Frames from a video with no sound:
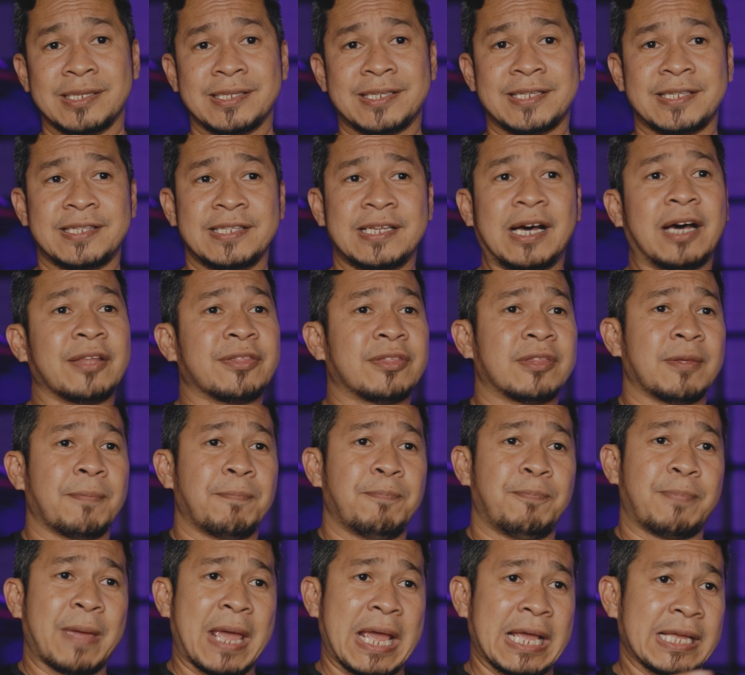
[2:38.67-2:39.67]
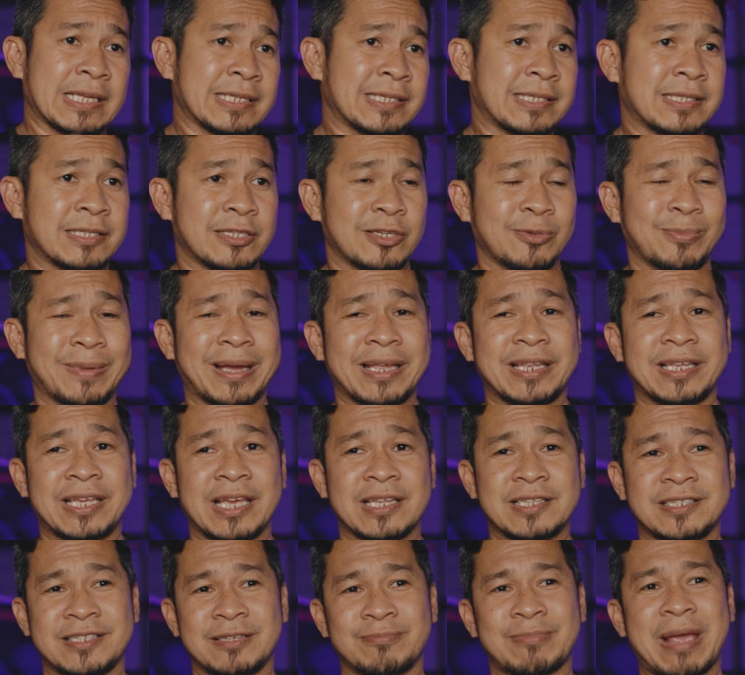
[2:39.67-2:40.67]
It's not the best. You might
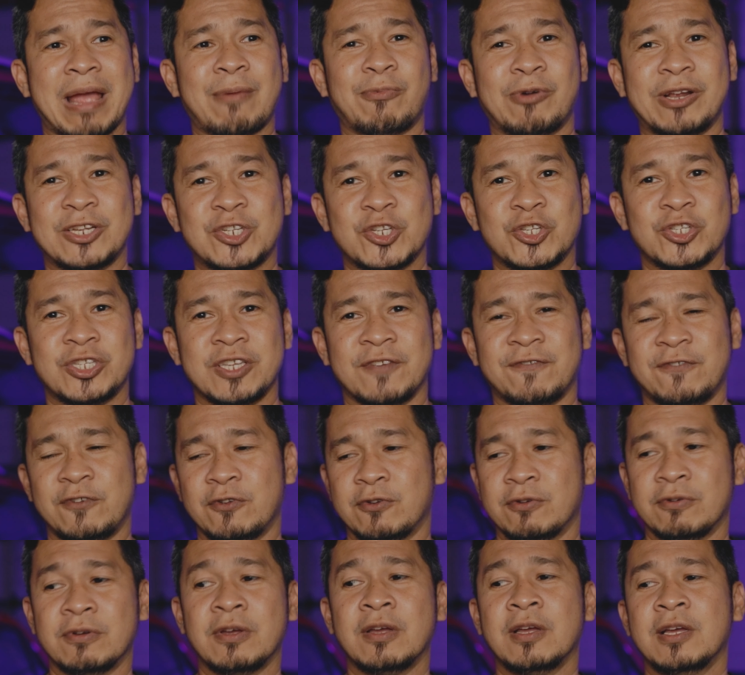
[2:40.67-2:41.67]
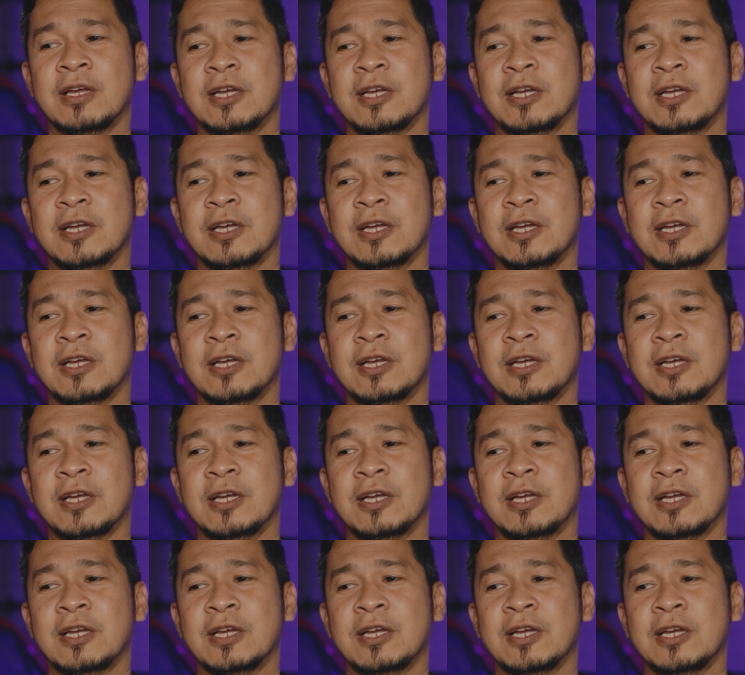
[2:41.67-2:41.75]
get some aberrations if you